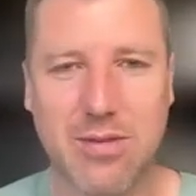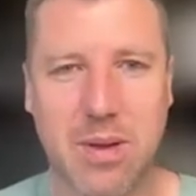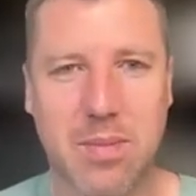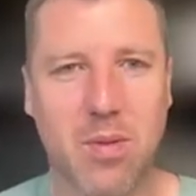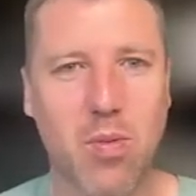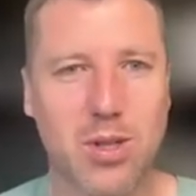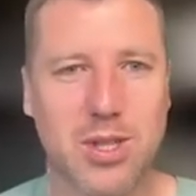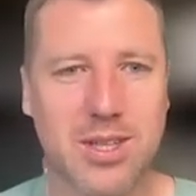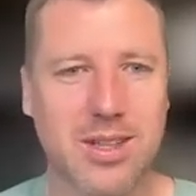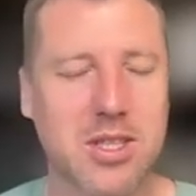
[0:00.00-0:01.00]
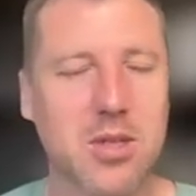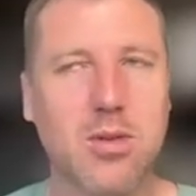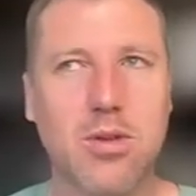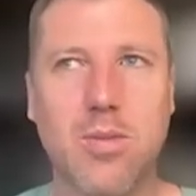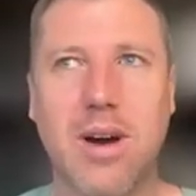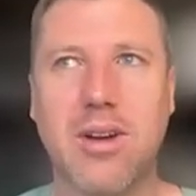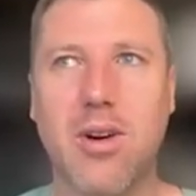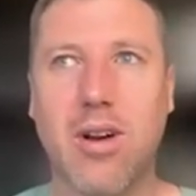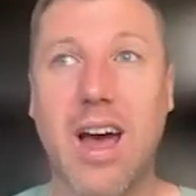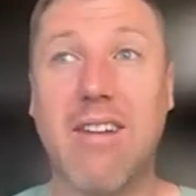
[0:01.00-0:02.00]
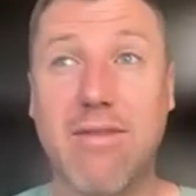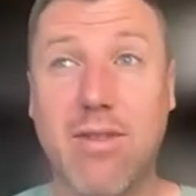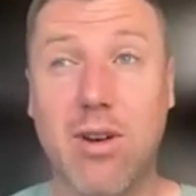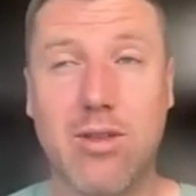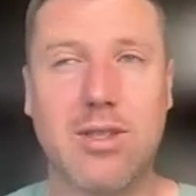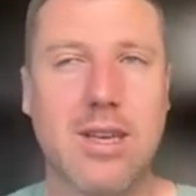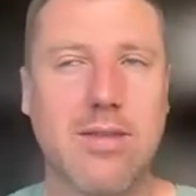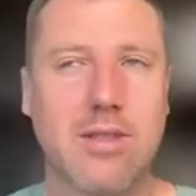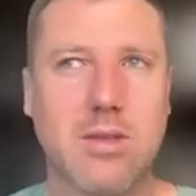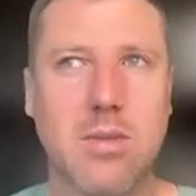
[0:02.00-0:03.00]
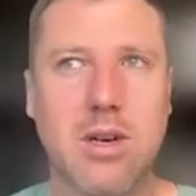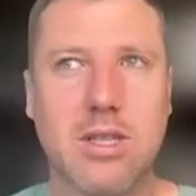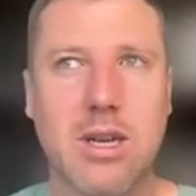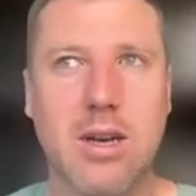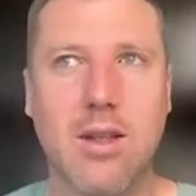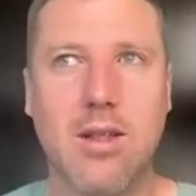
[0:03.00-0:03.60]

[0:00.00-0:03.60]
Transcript: for people watching this who might not have followed the sevens as much.